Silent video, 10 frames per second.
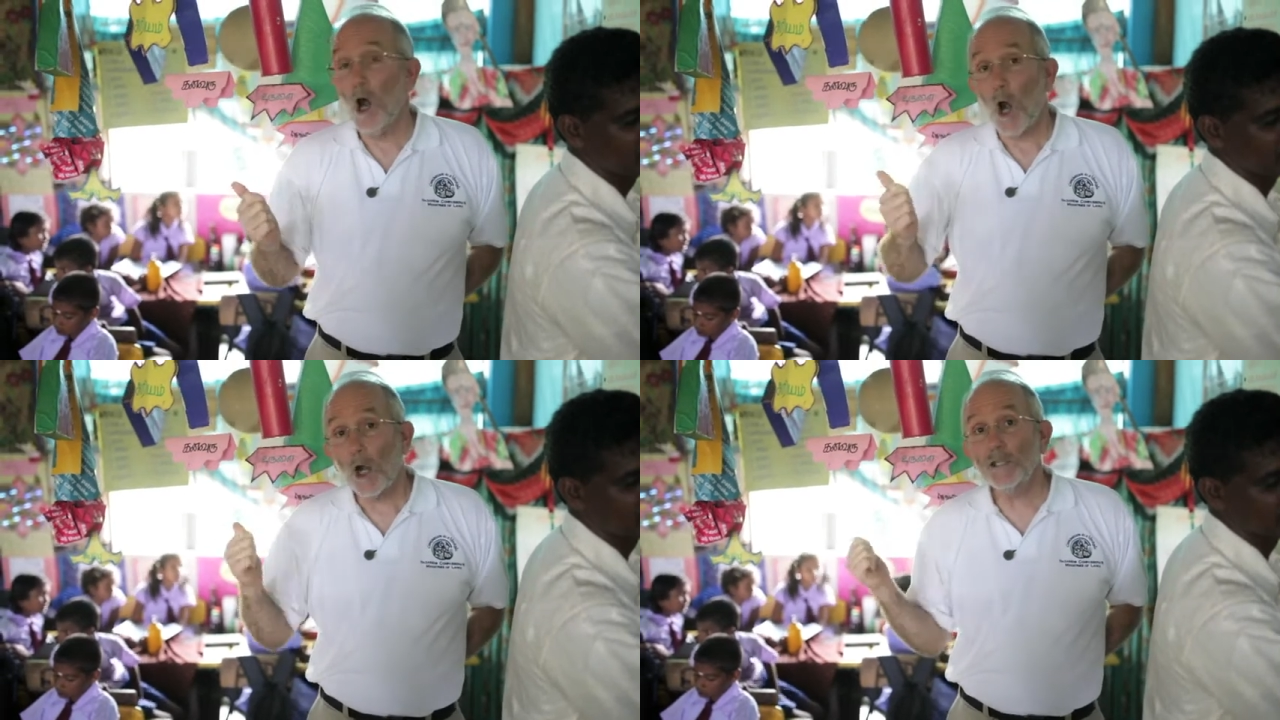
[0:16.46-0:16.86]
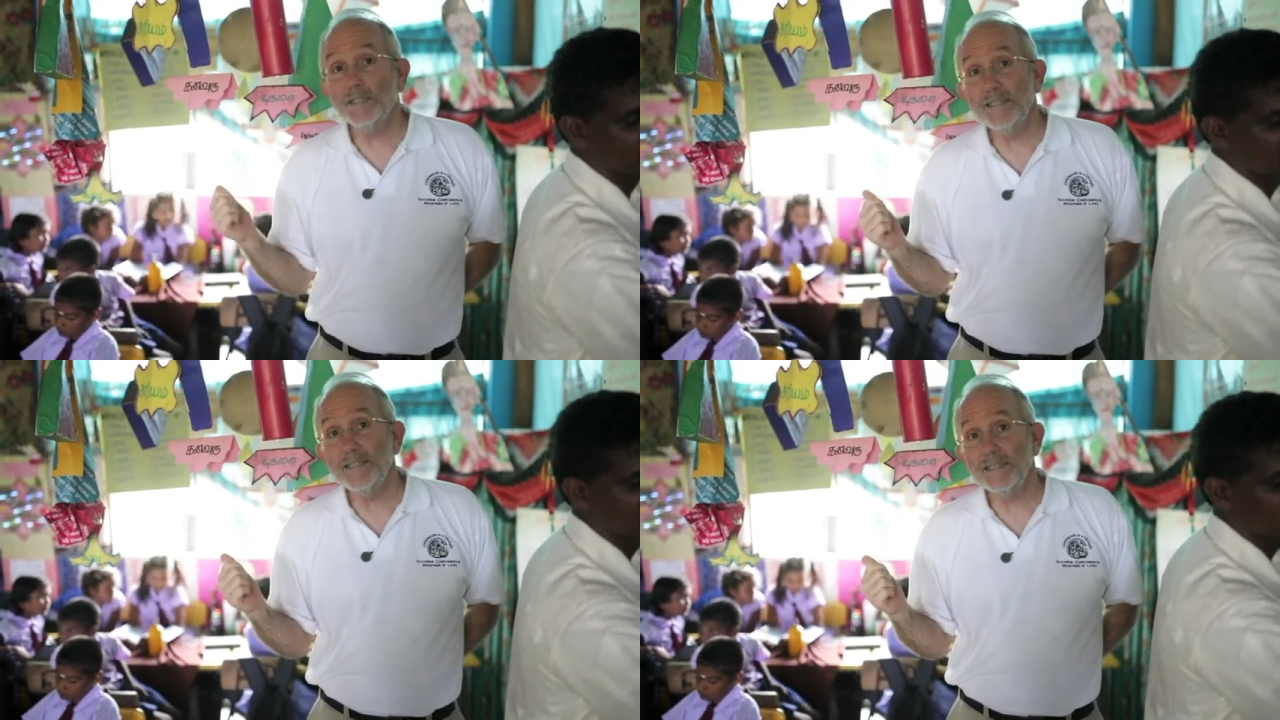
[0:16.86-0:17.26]
our
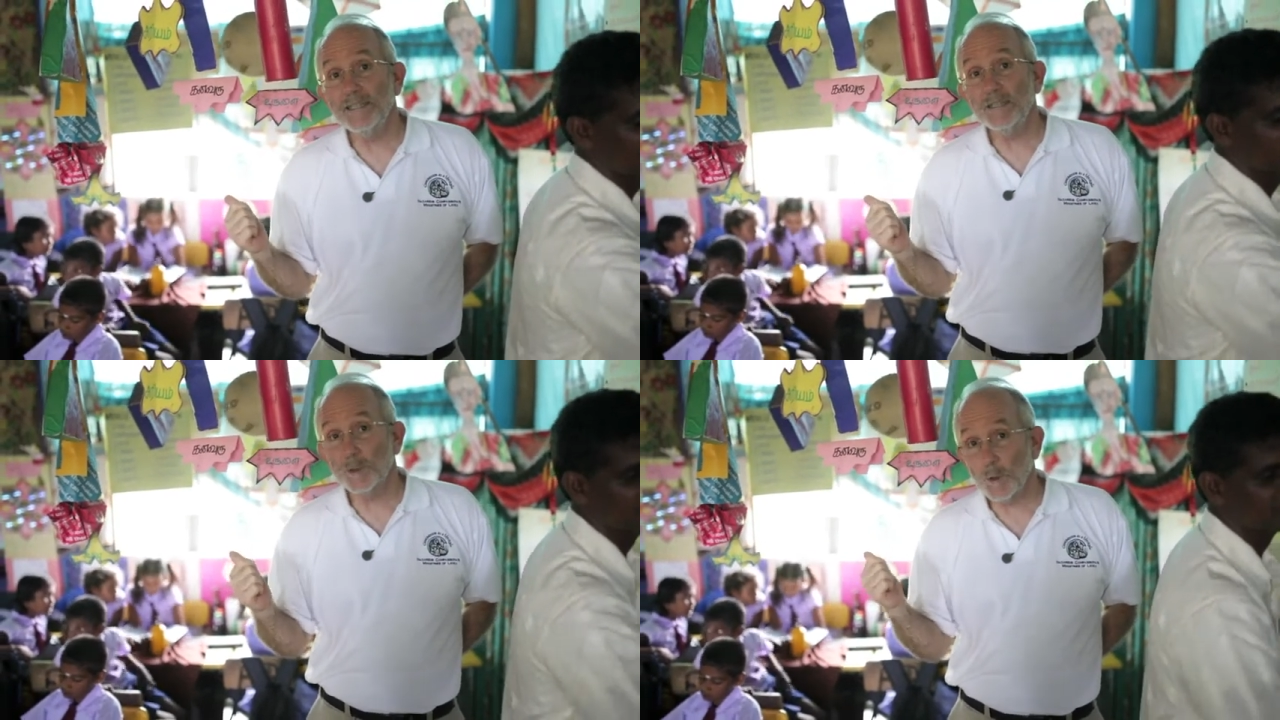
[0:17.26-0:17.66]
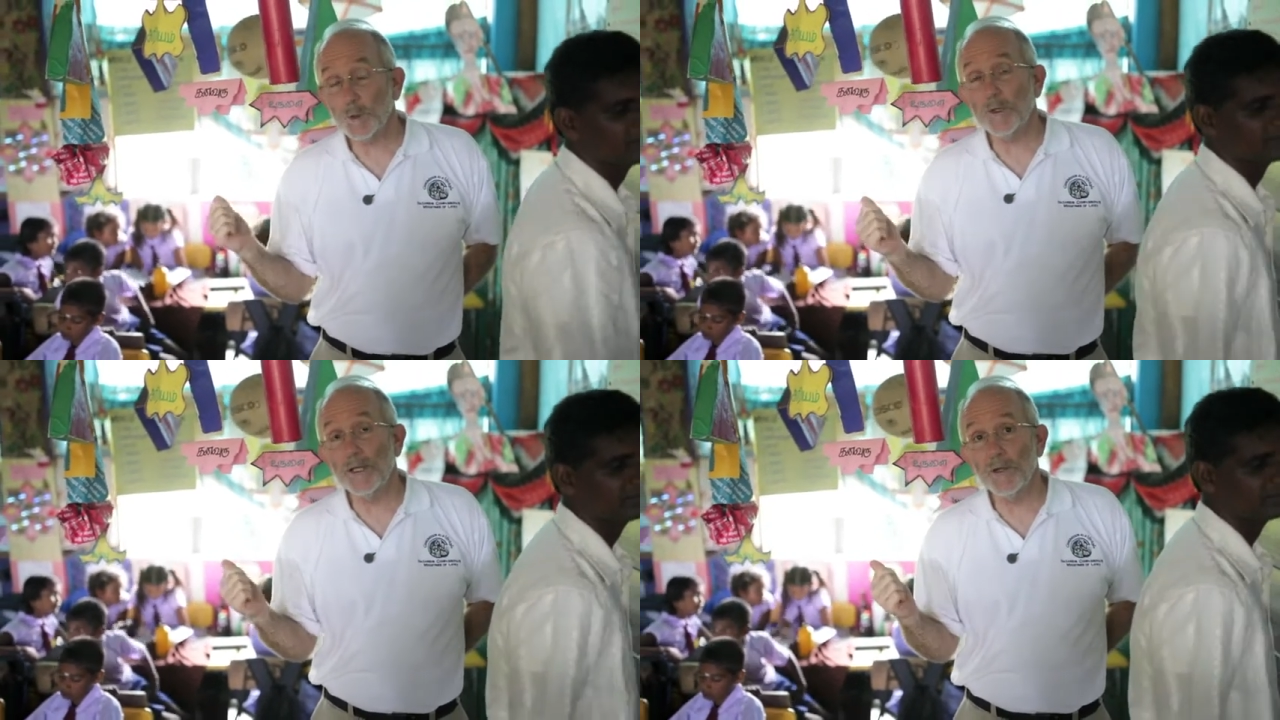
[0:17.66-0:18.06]
CDC
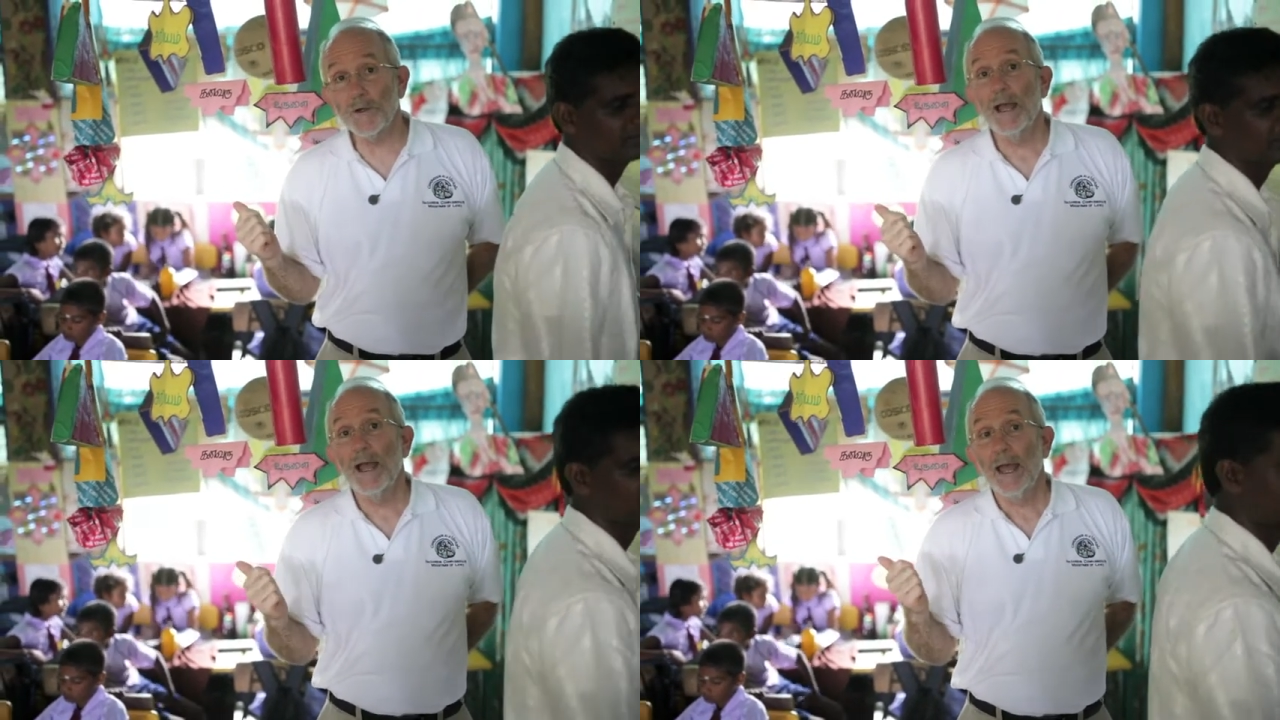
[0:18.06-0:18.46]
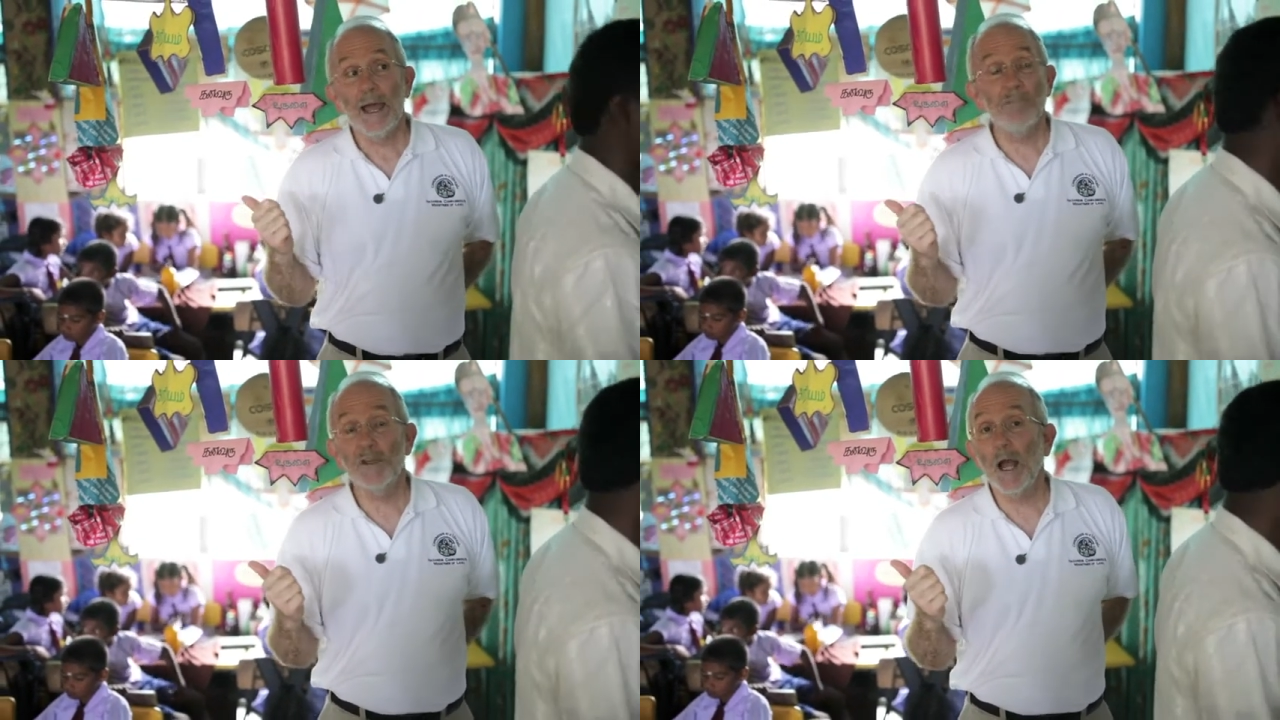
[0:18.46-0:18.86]
children here
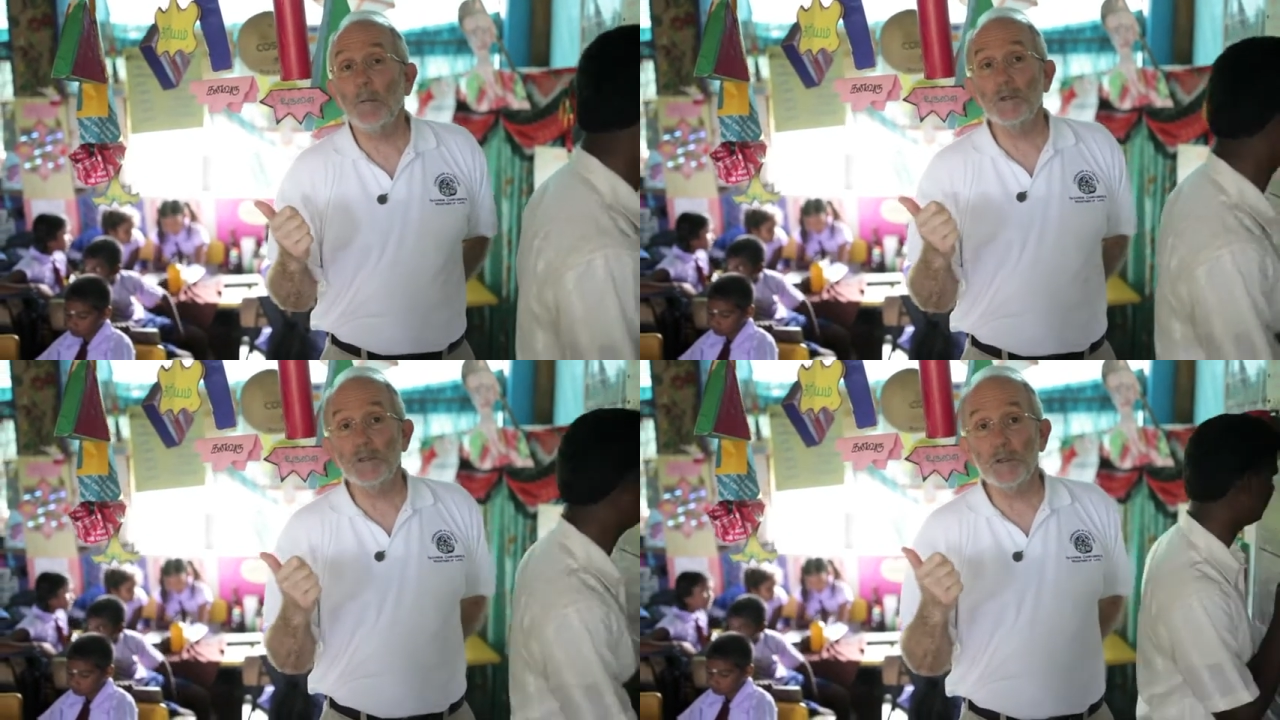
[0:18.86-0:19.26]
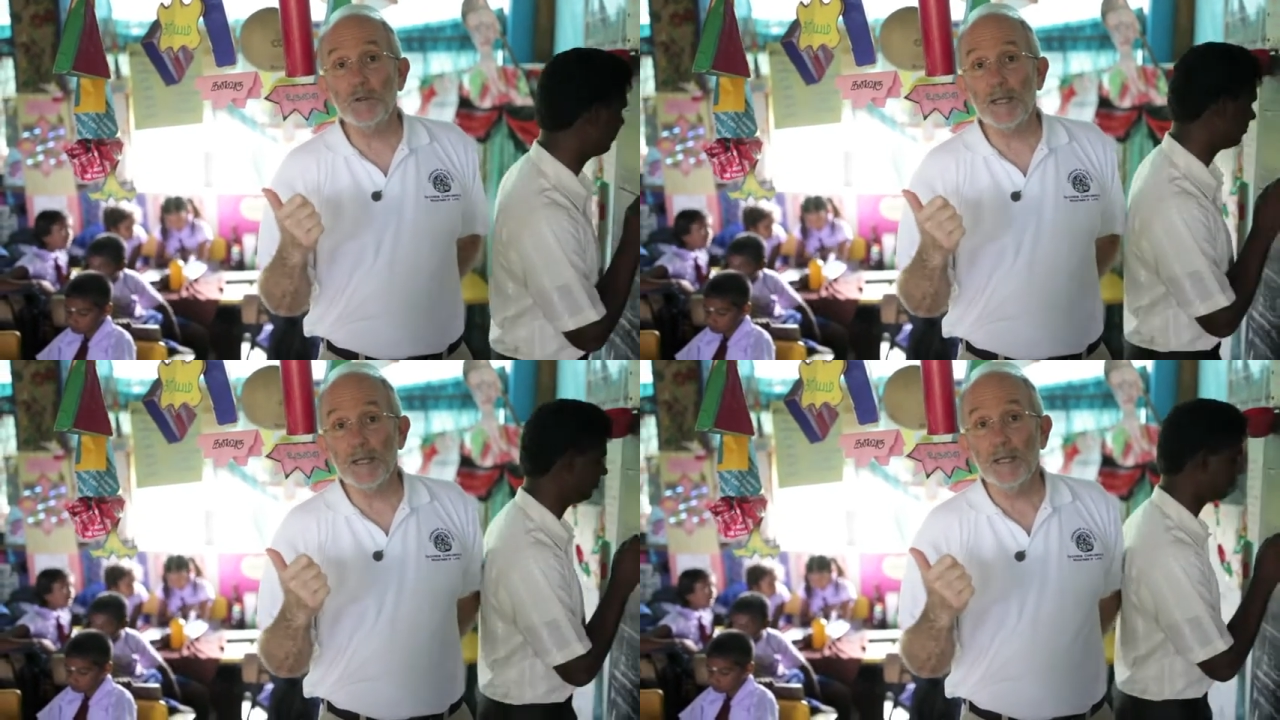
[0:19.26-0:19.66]
have the opportunity